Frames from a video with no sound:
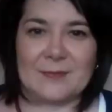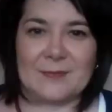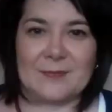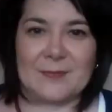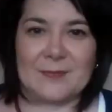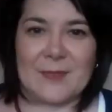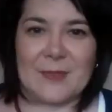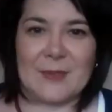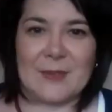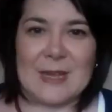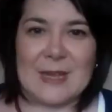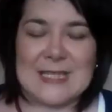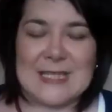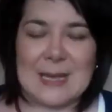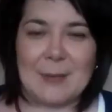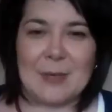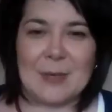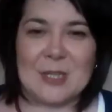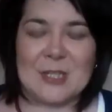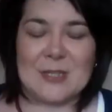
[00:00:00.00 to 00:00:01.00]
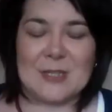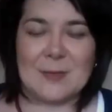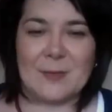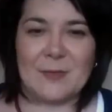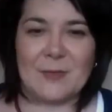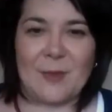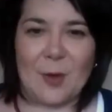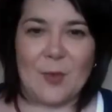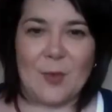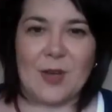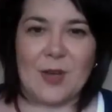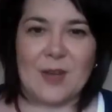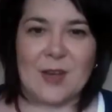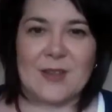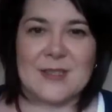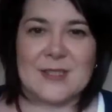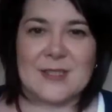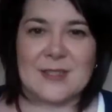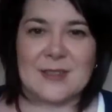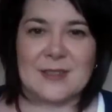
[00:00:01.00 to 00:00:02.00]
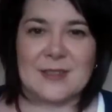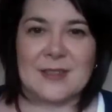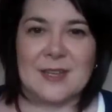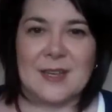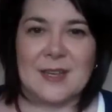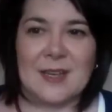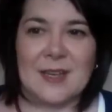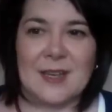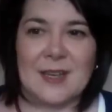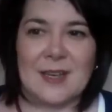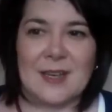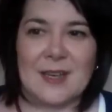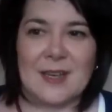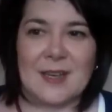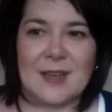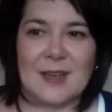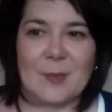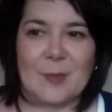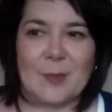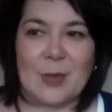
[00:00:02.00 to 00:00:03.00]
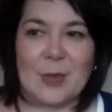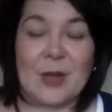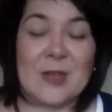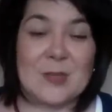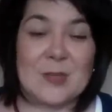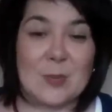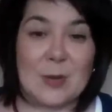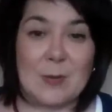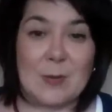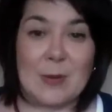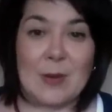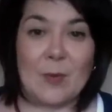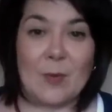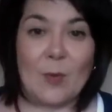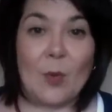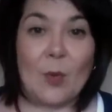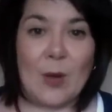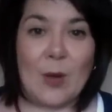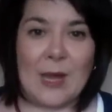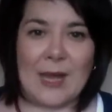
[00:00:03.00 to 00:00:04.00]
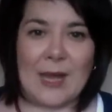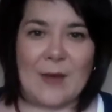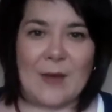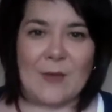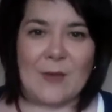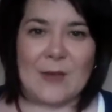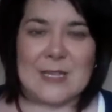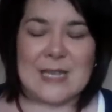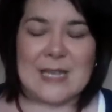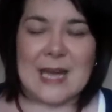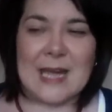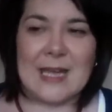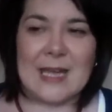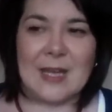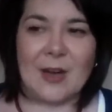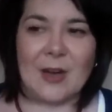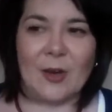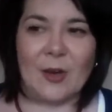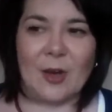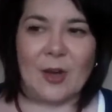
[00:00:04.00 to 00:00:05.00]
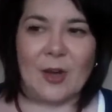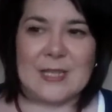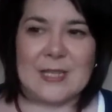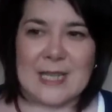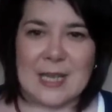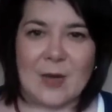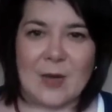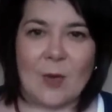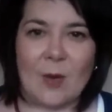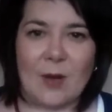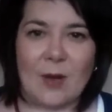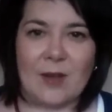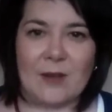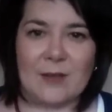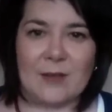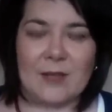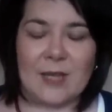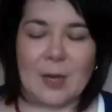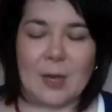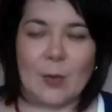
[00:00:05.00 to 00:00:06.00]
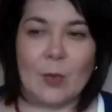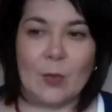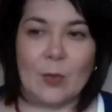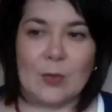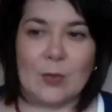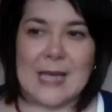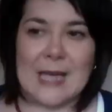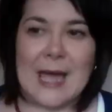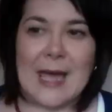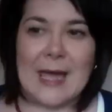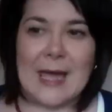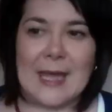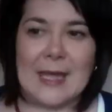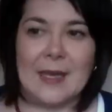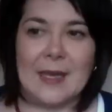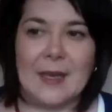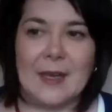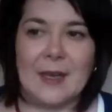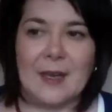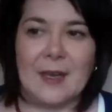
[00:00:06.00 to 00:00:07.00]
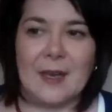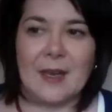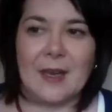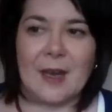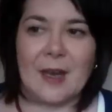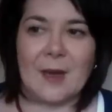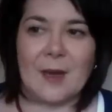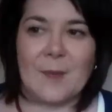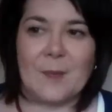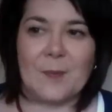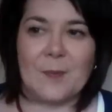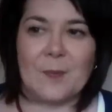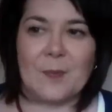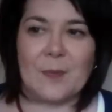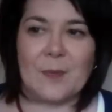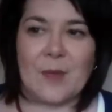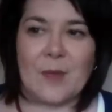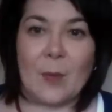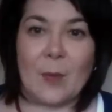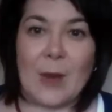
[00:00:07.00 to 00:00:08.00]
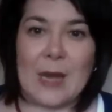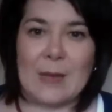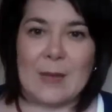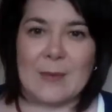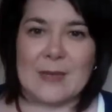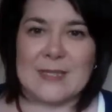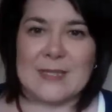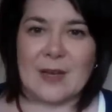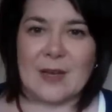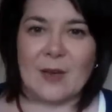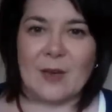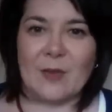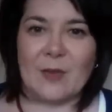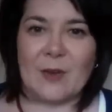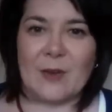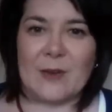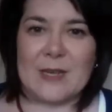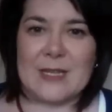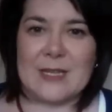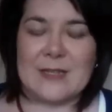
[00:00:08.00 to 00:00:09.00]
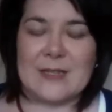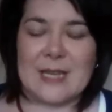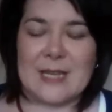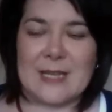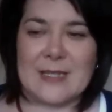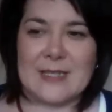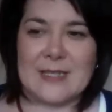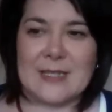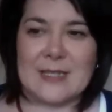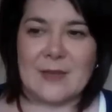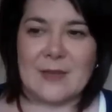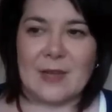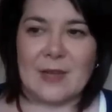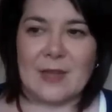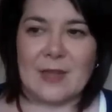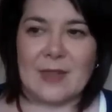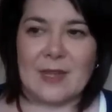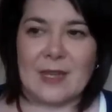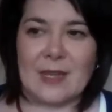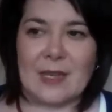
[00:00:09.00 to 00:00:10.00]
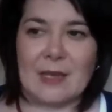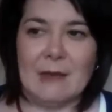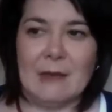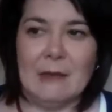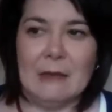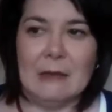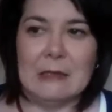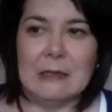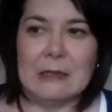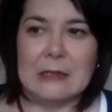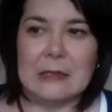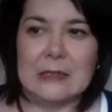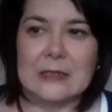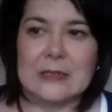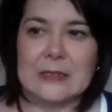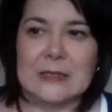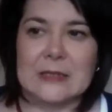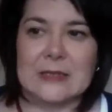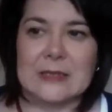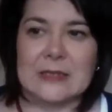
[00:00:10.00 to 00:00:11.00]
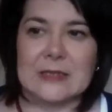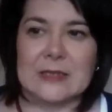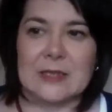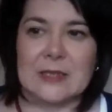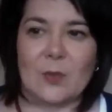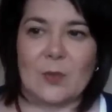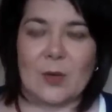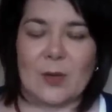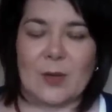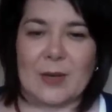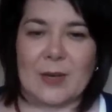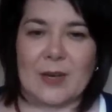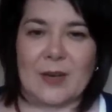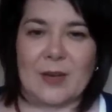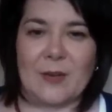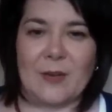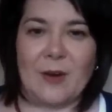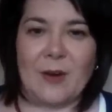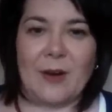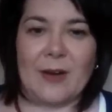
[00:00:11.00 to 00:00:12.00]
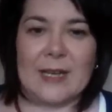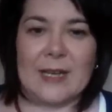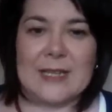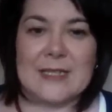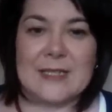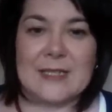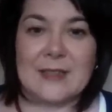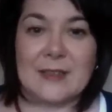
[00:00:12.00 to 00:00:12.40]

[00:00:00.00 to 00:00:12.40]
re-establish some focus, and because we'd been walking every day on holiday, quite, all day, I weighed myself very tentatively, thinking, "Ugh, what am I going to find?"